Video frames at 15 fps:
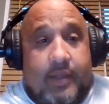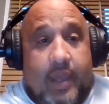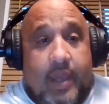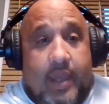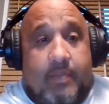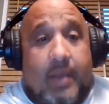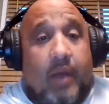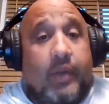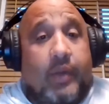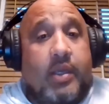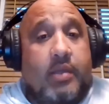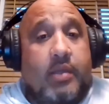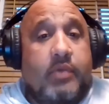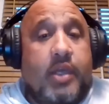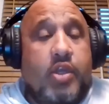And
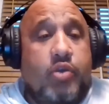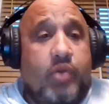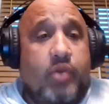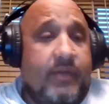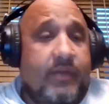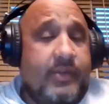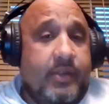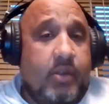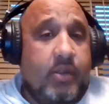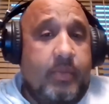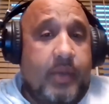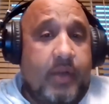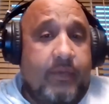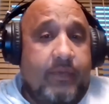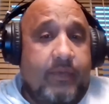Melanie, can you give us a little
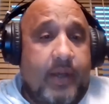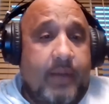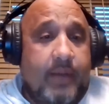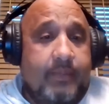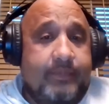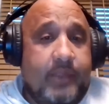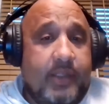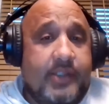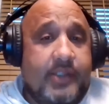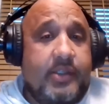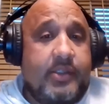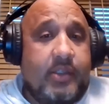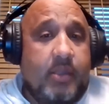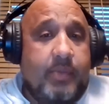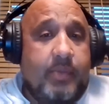bit of,
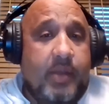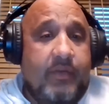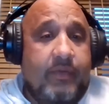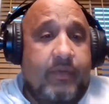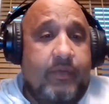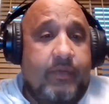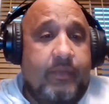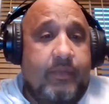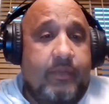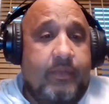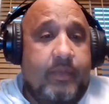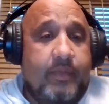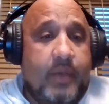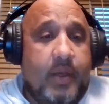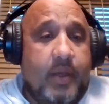listeners, a little bit of
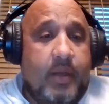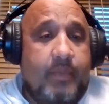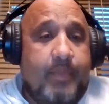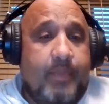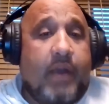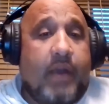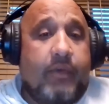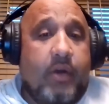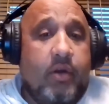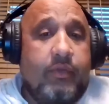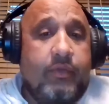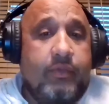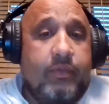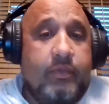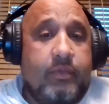background
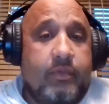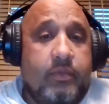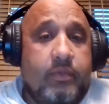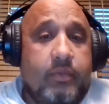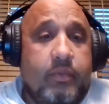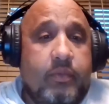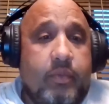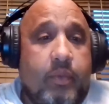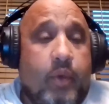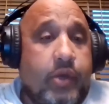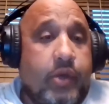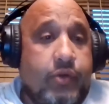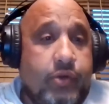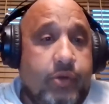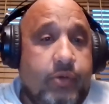of what
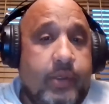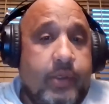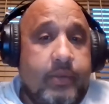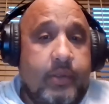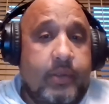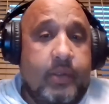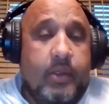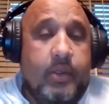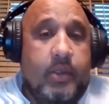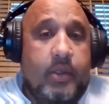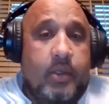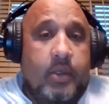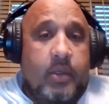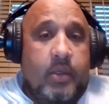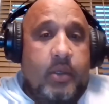you do and
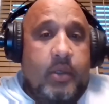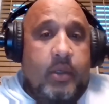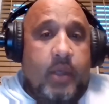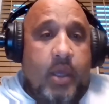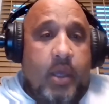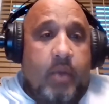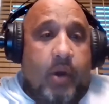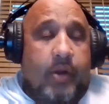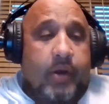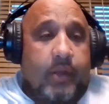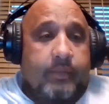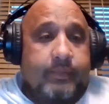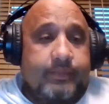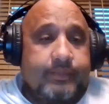whatnot?